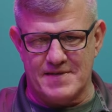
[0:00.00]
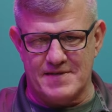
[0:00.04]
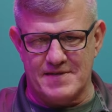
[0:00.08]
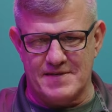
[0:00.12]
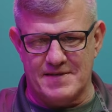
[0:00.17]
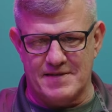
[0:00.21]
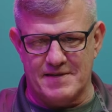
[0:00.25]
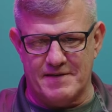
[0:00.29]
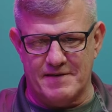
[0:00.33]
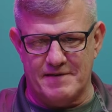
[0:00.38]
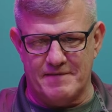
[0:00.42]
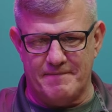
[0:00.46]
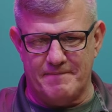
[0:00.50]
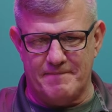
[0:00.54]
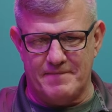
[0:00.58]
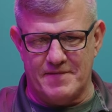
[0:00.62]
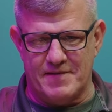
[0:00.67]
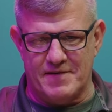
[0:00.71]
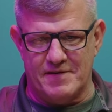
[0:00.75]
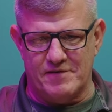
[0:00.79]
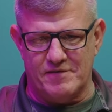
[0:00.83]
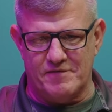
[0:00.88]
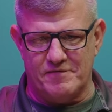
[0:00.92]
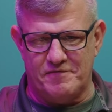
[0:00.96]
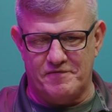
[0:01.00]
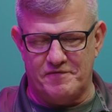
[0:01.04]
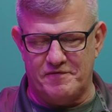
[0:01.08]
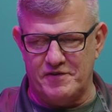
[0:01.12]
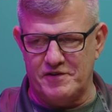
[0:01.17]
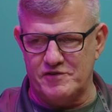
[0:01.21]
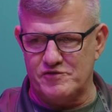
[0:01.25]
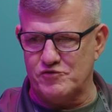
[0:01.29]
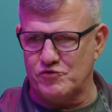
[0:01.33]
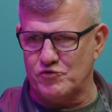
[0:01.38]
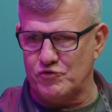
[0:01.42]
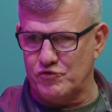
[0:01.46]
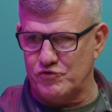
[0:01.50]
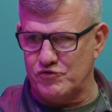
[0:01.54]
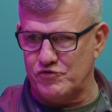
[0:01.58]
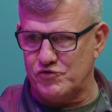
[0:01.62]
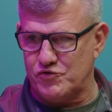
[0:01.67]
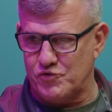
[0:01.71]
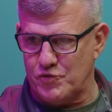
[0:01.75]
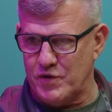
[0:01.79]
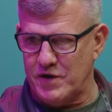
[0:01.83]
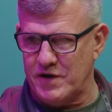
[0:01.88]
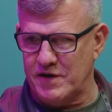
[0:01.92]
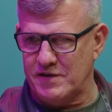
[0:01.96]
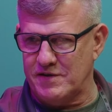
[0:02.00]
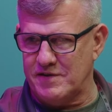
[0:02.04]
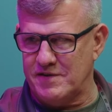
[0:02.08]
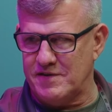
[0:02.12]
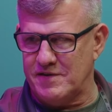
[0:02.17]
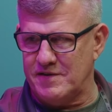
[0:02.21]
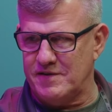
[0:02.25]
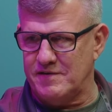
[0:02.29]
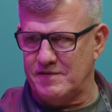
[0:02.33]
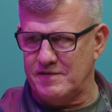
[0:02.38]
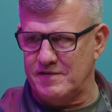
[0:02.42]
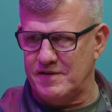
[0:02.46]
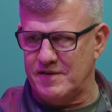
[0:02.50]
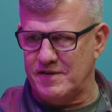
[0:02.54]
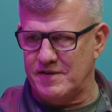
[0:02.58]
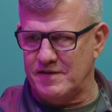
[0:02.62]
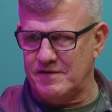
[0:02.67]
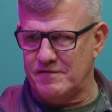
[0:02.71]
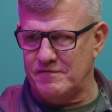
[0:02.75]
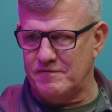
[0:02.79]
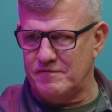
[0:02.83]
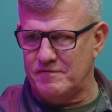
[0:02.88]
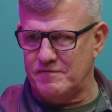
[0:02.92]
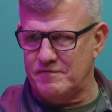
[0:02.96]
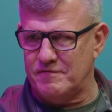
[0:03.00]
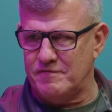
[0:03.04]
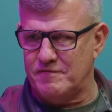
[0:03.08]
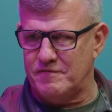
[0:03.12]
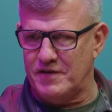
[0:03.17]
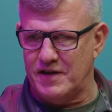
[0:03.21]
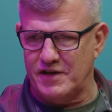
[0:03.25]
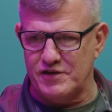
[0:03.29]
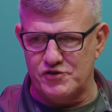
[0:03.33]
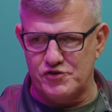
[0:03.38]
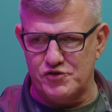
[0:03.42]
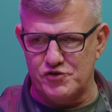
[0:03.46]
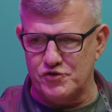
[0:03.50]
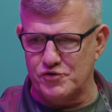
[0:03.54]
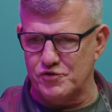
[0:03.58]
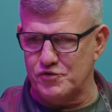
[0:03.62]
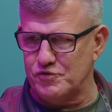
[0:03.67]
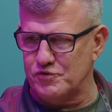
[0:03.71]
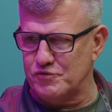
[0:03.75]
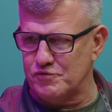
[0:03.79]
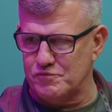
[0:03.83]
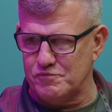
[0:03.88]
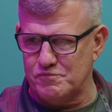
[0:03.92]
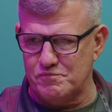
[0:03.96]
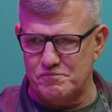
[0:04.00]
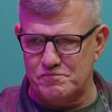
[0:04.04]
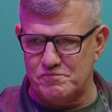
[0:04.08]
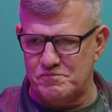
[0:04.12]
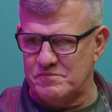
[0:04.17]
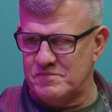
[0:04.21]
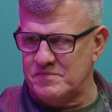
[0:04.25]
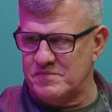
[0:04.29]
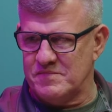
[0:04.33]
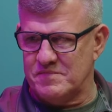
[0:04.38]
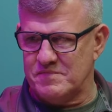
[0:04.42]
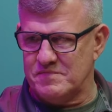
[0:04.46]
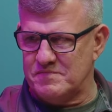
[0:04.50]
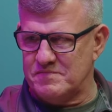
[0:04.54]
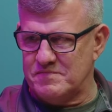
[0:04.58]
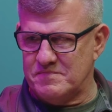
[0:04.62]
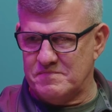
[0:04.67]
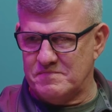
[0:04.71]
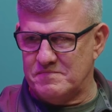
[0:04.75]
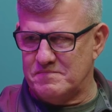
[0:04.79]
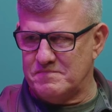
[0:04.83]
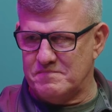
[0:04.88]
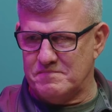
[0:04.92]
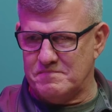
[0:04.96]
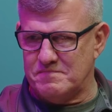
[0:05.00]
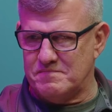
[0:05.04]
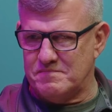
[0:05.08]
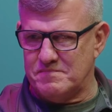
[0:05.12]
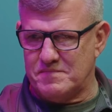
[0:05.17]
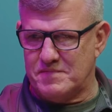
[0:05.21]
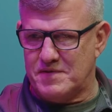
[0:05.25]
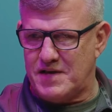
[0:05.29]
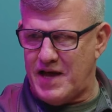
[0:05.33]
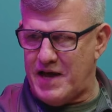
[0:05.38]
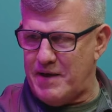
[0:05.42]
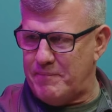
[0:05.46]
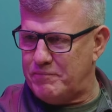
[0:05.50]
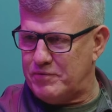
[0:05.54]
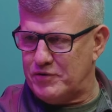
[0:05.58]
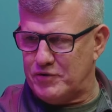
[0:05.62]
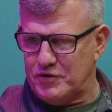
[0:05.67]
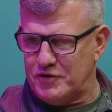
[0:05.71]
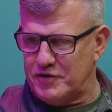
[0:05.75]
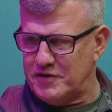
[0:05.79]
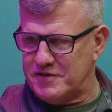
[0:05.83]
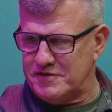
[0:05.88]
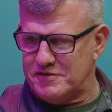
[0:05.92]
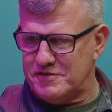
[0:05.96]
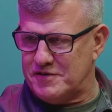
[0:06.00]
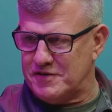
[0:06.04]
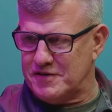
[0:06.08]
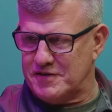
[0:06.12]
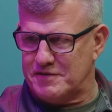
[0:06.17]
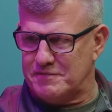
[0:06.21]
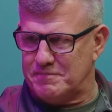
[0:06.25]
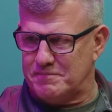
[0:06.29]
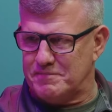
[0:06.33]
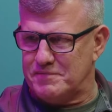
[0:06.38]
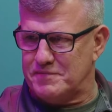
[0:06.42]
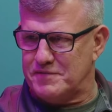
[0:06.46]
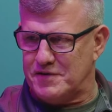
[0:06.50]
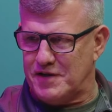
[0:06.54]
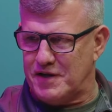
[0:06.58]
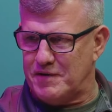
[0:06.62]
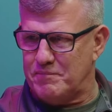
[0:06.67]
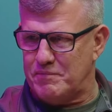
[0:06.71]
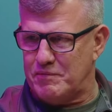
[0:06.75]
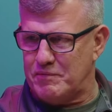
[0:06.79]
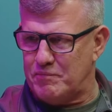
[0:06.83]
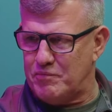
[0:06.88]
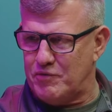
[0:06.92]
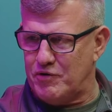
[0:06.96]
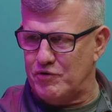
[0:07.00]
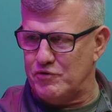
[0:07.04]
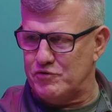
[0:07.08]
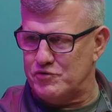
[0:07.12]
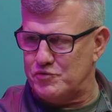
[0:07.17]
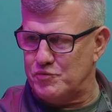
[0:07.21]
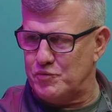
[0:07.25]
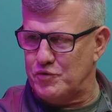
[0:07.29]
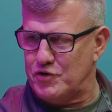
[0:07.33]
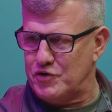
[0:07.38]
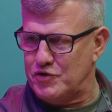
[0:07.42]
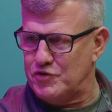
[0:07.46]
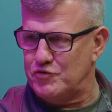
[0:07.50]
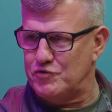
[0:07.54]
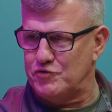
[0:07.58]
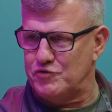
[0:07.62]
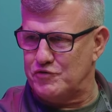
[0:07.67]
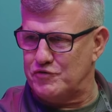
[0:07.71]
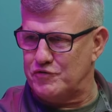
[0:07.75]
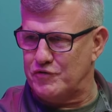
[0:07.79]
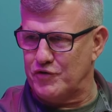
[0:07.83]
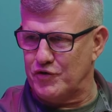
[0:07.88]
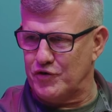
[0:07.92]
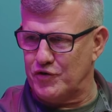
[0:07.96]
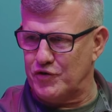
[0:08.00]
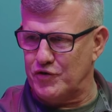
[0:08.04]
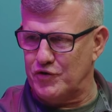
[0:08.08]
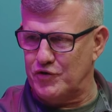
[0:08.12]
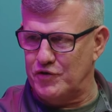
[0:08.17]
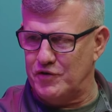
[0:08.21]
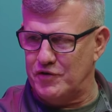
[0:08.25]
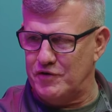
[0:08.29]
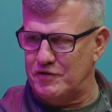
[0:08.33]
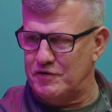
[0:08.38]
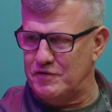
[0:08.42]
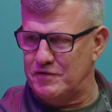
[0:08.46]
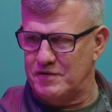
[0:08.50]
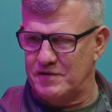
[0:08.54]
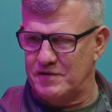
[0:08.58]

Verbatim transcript: the the fiscal strength and and venture capitalistic type approach when used for good